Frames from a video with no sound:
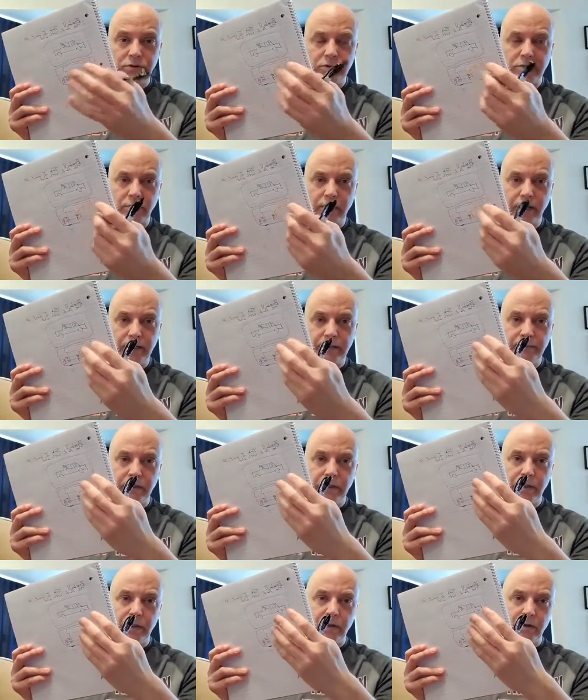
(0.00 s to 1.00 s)
to write,
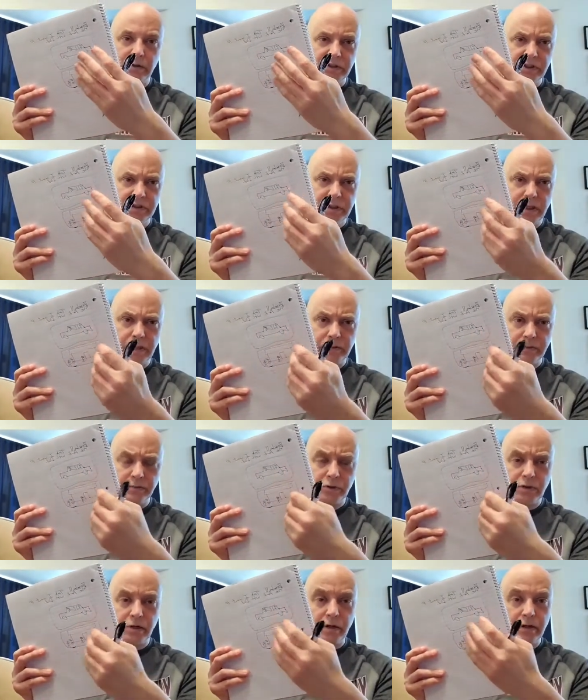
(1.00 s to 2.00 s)
or just to get them
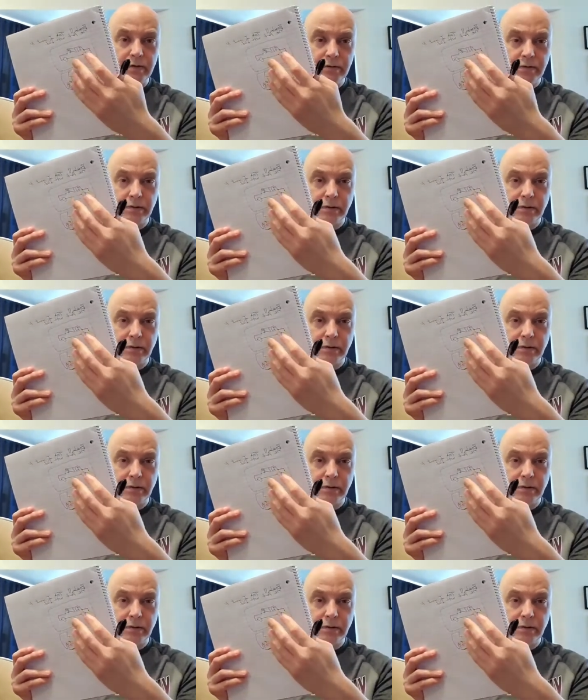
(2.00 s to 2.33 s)
started,